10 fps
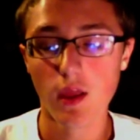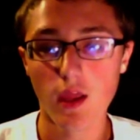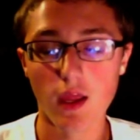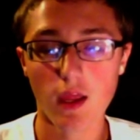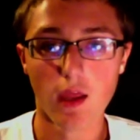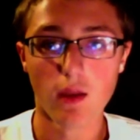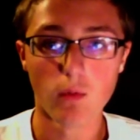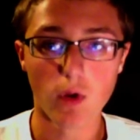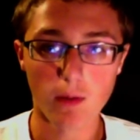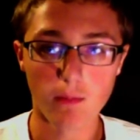And what
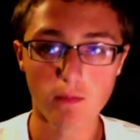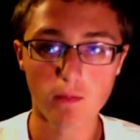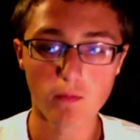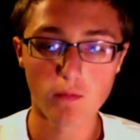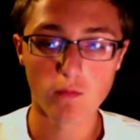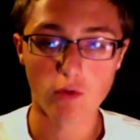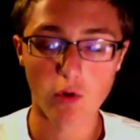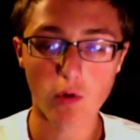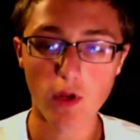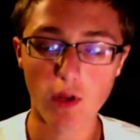I'm
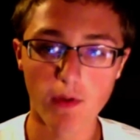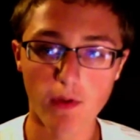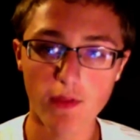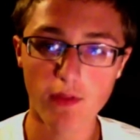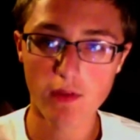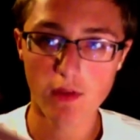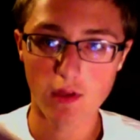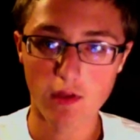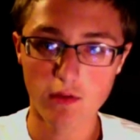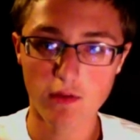recording with
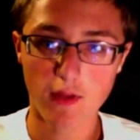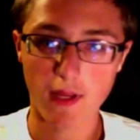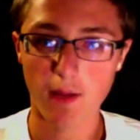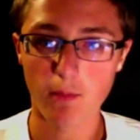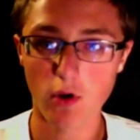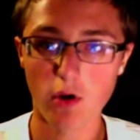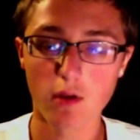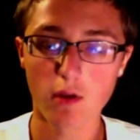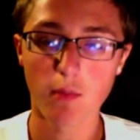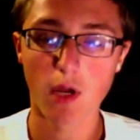is the camera
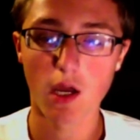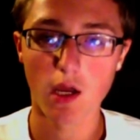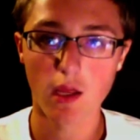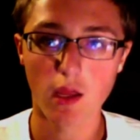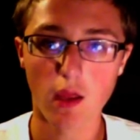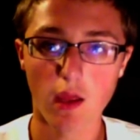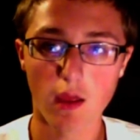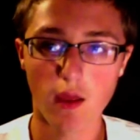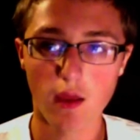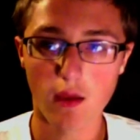on my
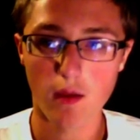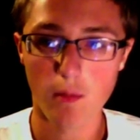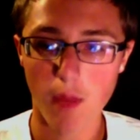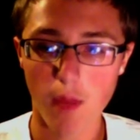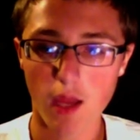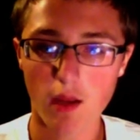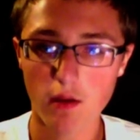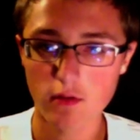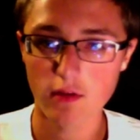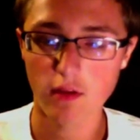Mac
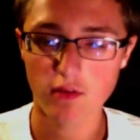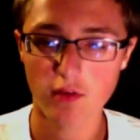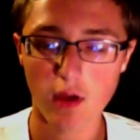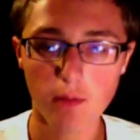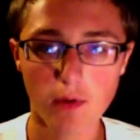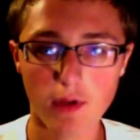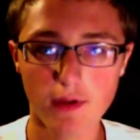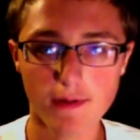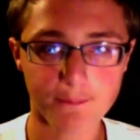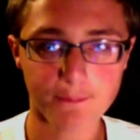desktop right
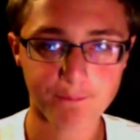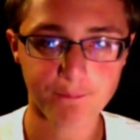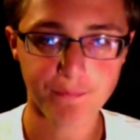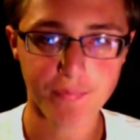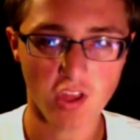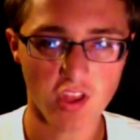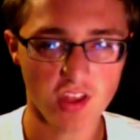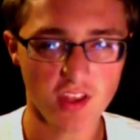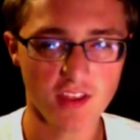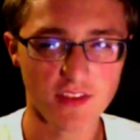here.
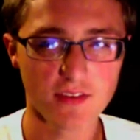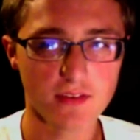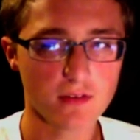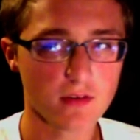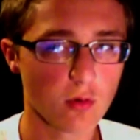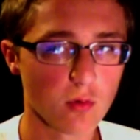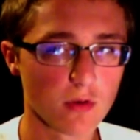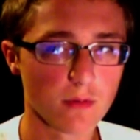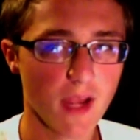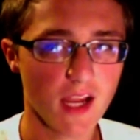It's an older
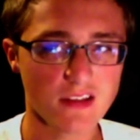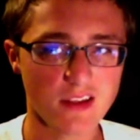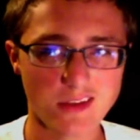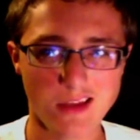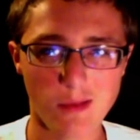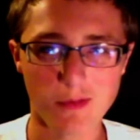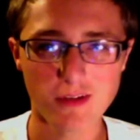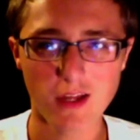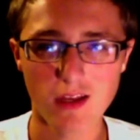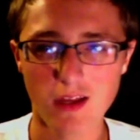Mac desktop. It's
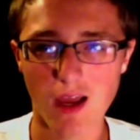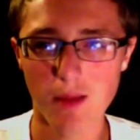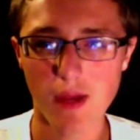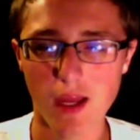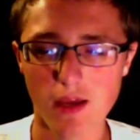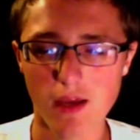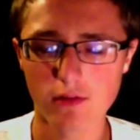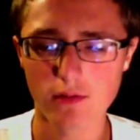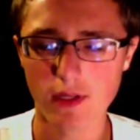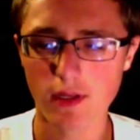not an iMac, I don't
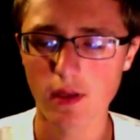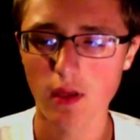think.